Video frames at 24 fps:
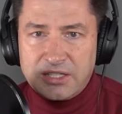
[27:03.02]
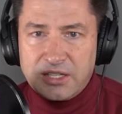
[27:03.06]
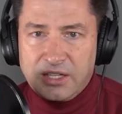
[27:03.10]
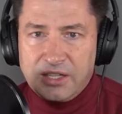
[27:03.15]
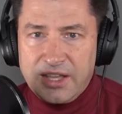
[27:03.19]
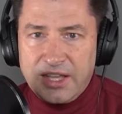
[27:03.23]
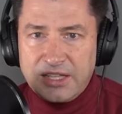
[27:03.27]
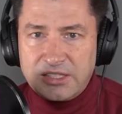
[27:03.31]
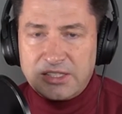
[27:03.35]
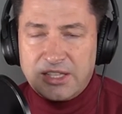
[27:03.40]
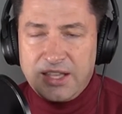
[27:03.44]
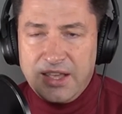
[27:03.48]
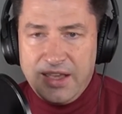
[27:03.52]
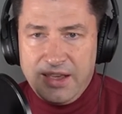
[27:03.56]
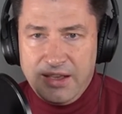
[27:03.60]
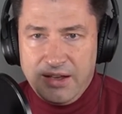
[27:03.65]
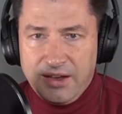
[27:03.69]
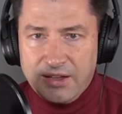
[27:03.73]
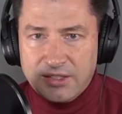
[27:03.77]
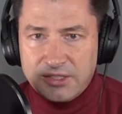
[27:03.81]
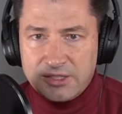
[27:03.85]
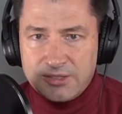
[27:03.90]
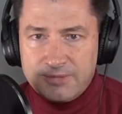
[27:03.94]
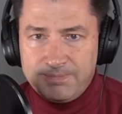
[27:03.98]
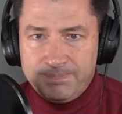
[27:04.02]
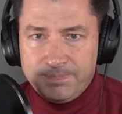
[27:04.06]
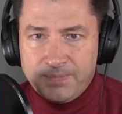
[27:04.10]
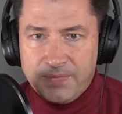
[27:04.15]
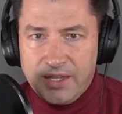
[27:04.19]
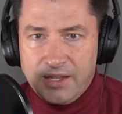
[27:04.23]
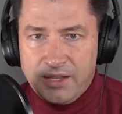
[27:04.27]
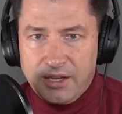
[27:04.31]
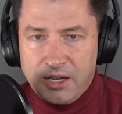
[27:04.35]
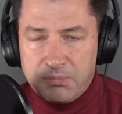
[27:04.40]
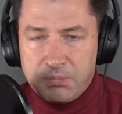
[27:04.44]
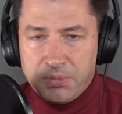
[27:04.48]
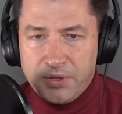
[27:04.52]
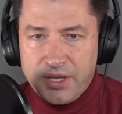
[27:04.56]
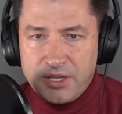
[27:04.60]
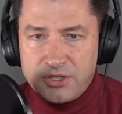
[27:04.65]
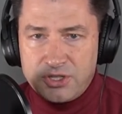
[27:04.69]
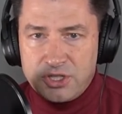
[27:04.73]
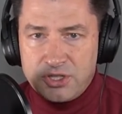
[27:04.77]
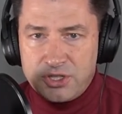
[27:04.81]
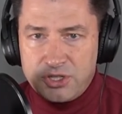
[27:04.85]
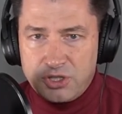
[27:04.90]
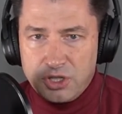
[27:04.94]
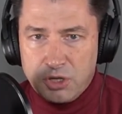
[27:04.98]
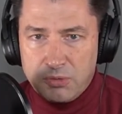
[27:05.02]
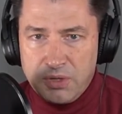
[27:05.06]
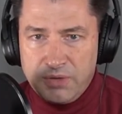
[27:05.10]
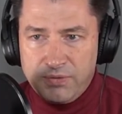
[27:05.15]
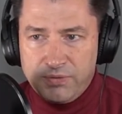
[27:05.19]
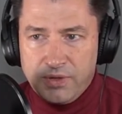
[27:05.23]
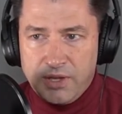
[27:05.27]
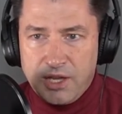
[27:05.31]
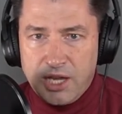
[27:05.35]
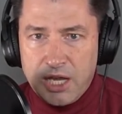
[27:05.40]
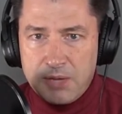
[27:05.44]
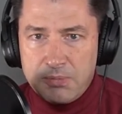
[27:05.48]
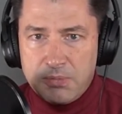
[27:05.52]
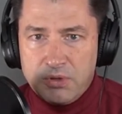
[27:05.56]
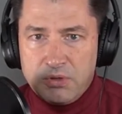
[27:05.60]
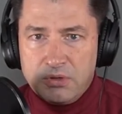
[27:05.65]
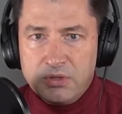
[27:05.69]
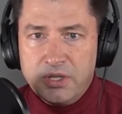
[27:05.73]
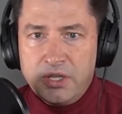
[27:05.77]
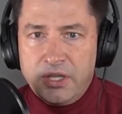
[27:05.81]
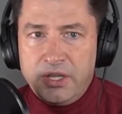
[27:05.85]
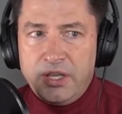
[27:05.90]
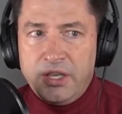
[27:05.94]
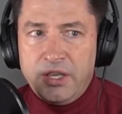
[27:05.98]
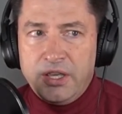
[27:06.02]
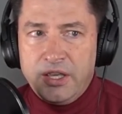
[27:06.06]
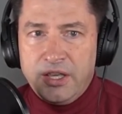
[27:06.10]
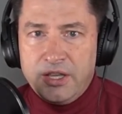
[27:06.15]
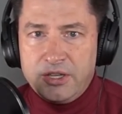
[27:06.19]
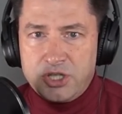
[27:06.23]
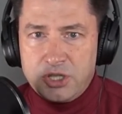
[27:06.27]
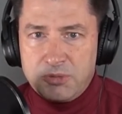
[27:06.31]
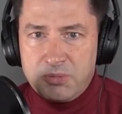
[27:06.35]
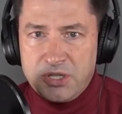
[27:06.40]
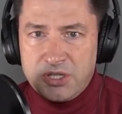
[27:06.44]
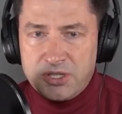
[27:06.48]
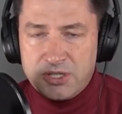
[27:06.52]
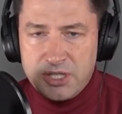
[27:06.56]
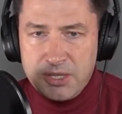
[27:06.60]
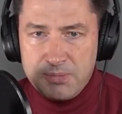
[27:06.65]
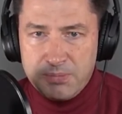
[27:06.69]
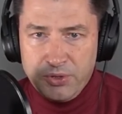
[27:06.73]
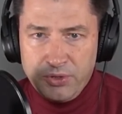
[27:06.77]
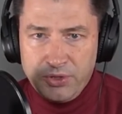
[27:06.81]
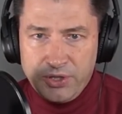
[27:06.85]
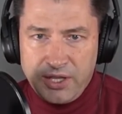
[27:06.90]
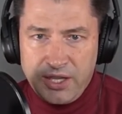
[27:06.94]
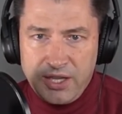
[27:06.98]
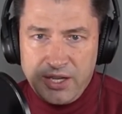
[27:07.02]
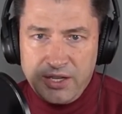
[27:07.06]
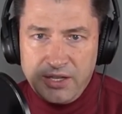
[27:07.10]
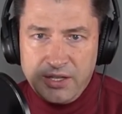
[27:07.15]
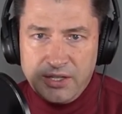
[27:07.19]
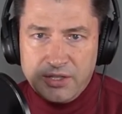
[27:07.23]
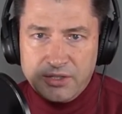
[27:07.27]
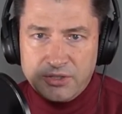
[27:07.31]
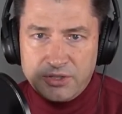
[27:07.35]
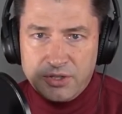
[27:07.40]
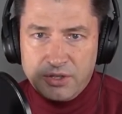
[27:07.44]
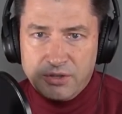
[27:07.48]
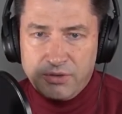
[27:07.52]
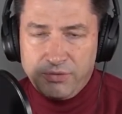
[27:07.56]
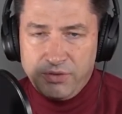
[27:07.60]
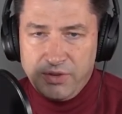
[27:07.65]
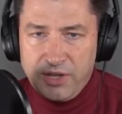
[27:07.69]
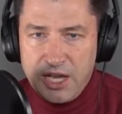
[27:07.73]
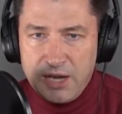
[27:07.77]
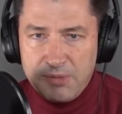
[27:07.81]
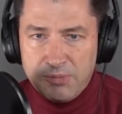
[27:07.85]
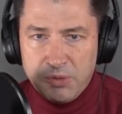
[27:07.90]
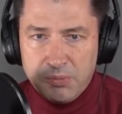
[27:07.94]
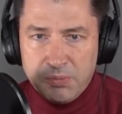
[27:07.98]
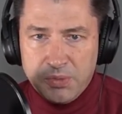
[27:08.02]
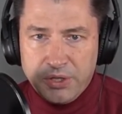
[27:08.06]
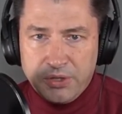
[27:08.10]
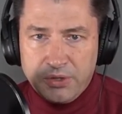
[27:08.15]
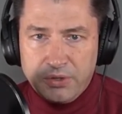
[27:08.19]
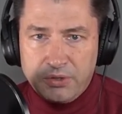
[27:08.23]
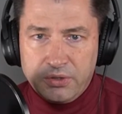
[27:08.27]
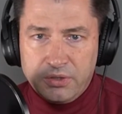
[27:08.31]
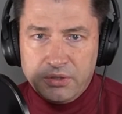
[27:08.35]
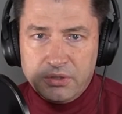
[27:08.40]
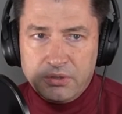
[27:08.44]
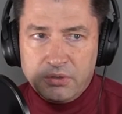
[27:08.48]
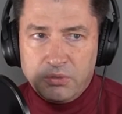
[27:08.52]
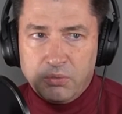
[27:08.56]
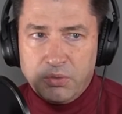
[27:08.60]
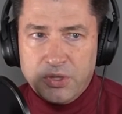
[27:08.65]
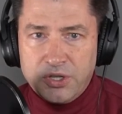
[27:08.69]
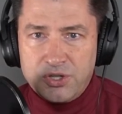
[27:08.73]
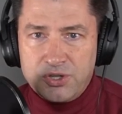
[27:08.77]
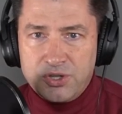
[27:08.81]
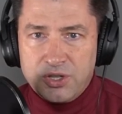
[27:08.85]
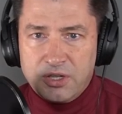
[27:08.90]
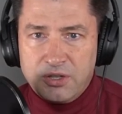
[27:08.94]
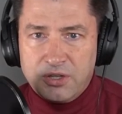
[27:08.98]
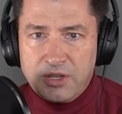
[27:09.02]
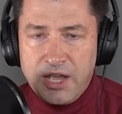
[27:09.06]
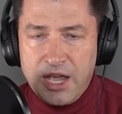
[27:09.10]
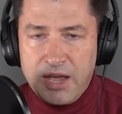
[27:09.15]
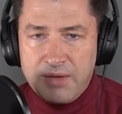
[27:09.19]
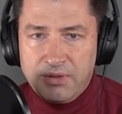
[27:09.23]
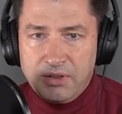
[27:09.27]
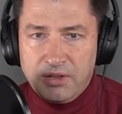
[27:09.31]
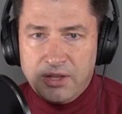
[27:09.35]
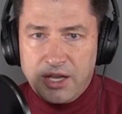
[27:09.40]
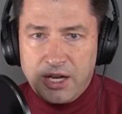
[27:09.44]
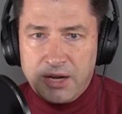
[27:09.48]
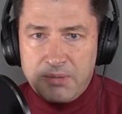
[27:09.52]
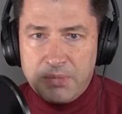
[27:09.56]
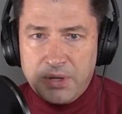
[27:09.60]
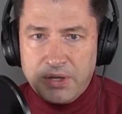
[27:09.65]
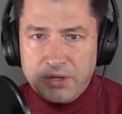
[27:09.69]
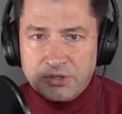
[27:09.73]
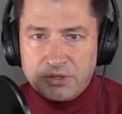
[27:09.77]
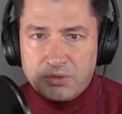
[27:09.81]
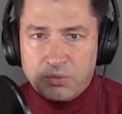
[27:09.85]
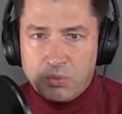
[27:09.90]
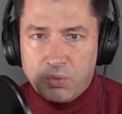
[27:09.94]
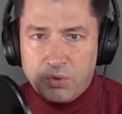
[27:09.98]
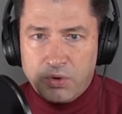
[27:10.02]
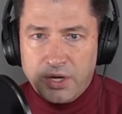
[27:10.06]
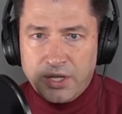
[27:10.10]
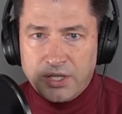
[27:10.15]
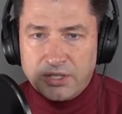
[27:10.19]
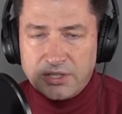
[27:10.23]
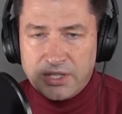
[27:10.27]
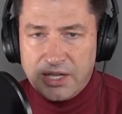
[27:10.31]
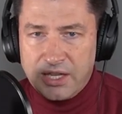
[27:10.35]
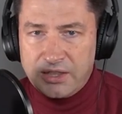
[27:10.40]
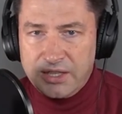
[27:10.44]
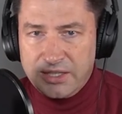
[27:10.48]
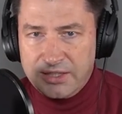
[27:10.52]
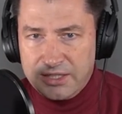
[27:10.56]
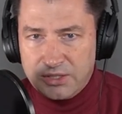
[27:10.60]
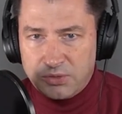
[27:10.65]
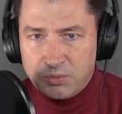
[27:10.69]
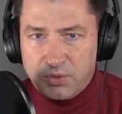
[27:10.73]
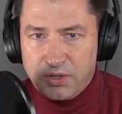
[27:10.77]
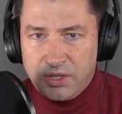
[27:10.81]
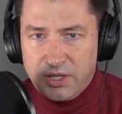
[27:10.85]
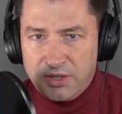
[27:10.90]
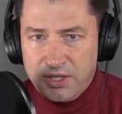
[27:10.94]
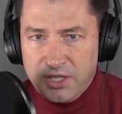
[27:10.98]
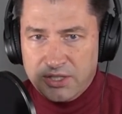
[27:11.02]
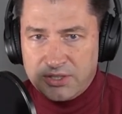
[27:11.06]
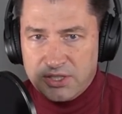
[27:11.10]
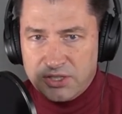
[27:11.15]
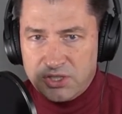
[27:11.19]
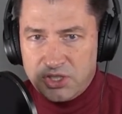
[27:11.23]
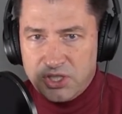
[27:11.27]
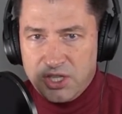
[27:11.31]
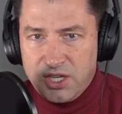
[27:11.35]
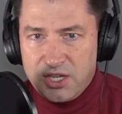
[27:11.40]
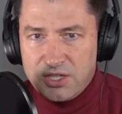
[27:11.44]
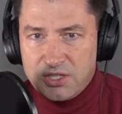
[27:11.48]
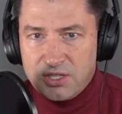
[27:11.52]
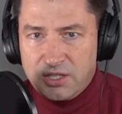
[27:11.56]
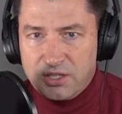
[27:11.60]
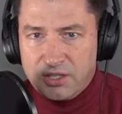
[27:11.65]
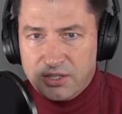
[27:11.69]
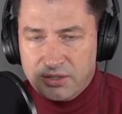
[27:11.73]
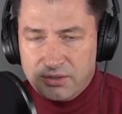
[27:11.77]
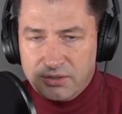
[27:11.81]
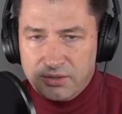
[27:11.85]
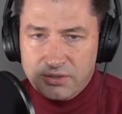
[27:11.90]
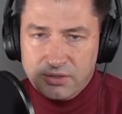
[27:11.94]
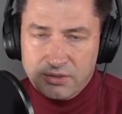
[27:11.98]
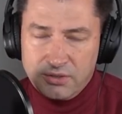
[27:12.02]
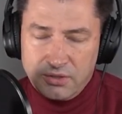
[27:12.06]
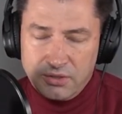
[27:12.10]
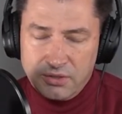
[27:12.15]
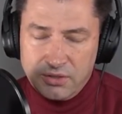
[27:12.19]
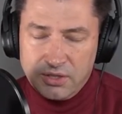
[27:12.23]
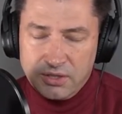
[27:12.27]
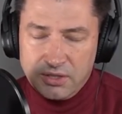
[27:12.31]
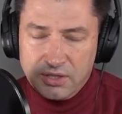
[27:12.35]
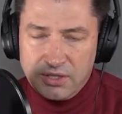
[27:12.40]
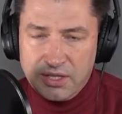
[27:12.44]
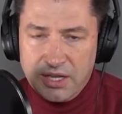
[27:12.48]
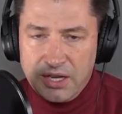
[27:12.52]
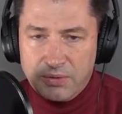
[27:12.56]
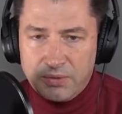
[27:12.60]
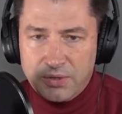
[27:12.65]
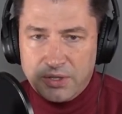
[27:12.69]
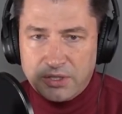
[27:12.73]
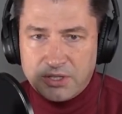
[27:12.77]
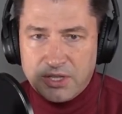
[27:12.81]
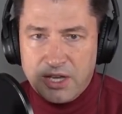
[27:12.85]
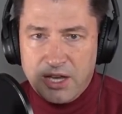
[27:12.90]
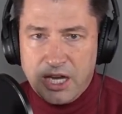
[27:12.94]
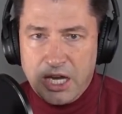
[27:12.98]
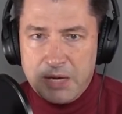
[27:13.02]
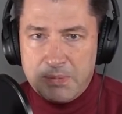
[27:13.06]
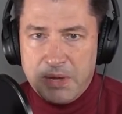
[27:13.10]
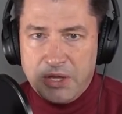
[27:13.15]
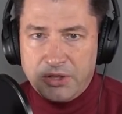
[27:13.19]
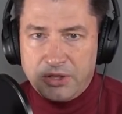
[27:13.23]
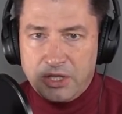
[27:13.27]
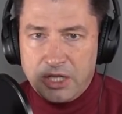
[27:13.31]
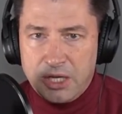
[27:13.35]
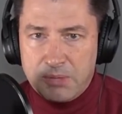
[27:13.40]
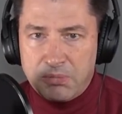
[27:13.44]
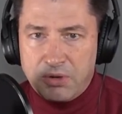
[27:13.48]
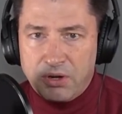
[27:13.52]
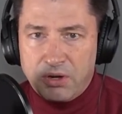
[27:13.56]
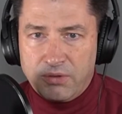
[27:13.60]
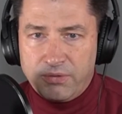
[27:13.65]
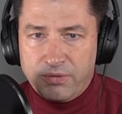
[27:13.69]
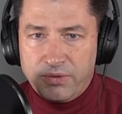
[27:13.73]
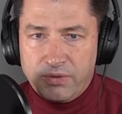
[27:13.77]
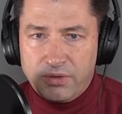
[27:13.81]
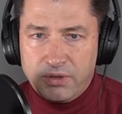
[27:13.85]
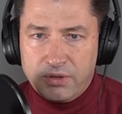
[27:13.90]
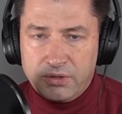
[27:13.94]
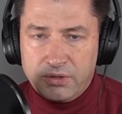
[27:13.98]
to less chaos. The airplane should still be flyable. It should be simple to get it into a flyable mode. We shouldn't have a lot of bells and warnings. And I think that's one of the things that's changing. I heard the other day where they're talking about the number of